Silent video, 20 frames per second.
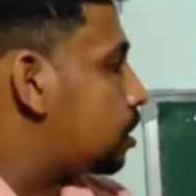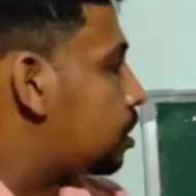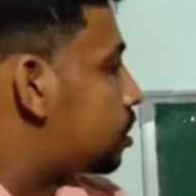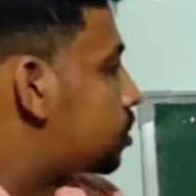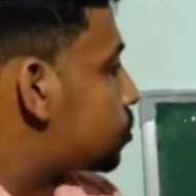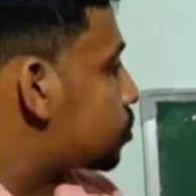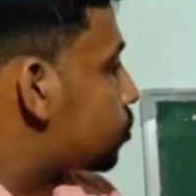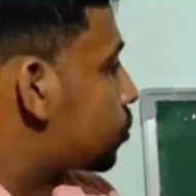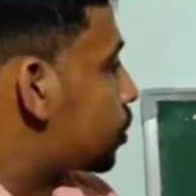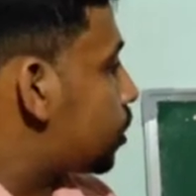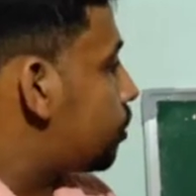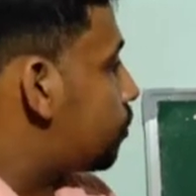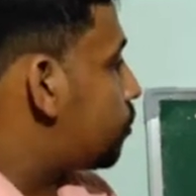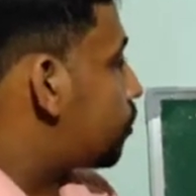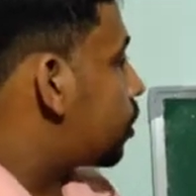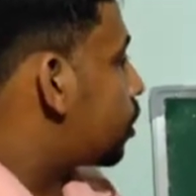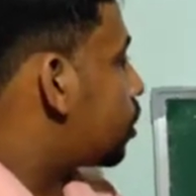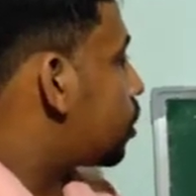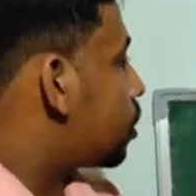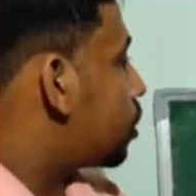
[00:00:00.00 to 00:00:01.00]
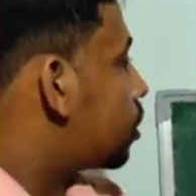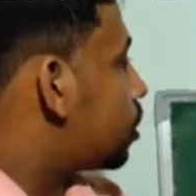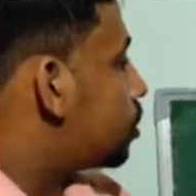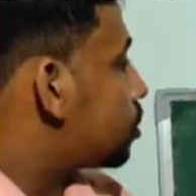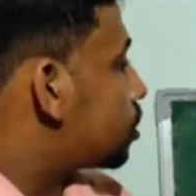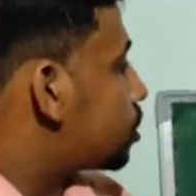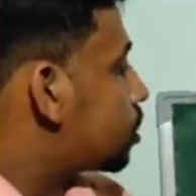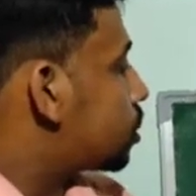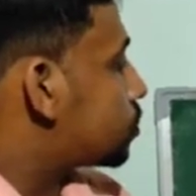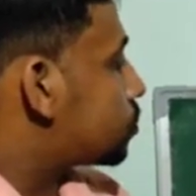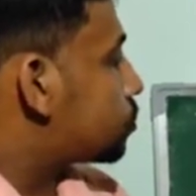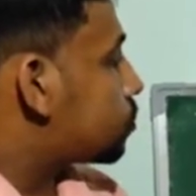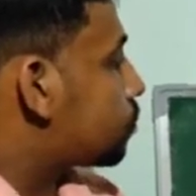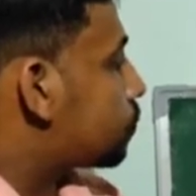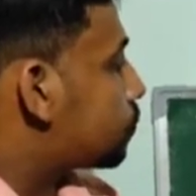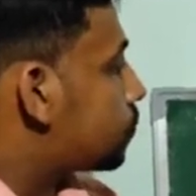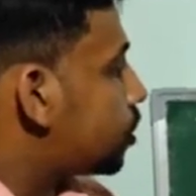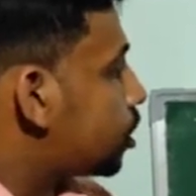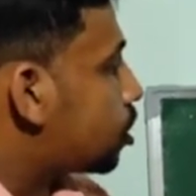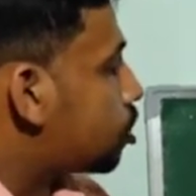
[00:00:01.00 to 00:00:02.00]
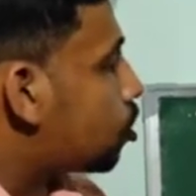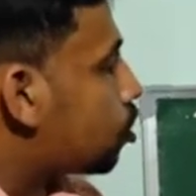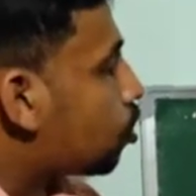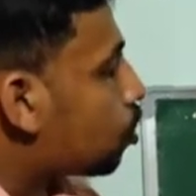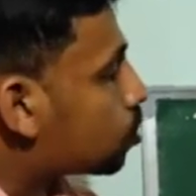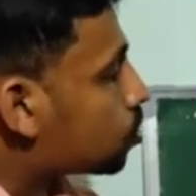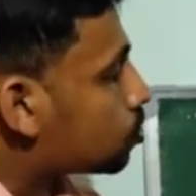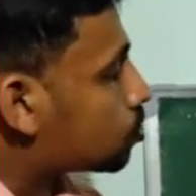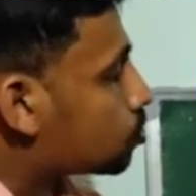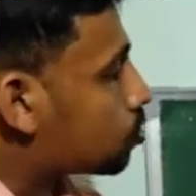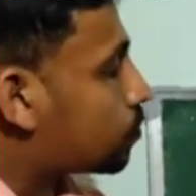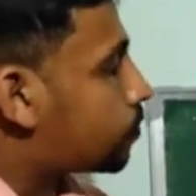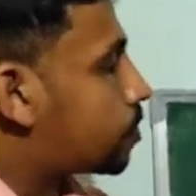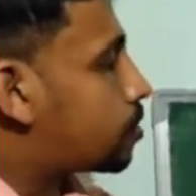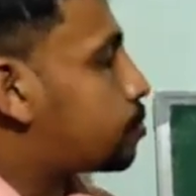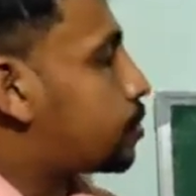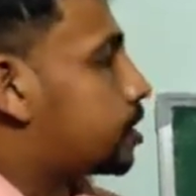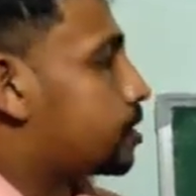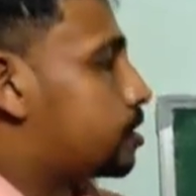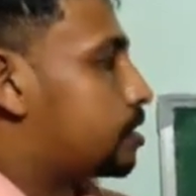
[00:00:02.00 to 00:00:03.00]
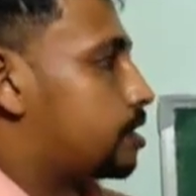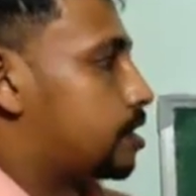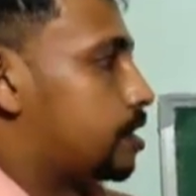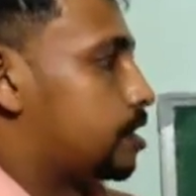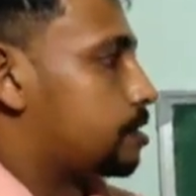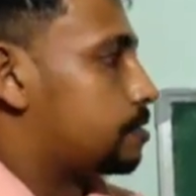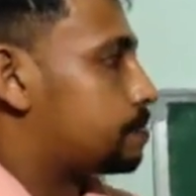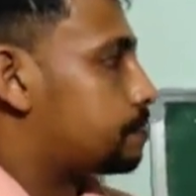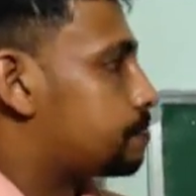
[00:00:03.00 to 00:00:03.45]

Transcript: So here, in the case of the autotrophic bacteria,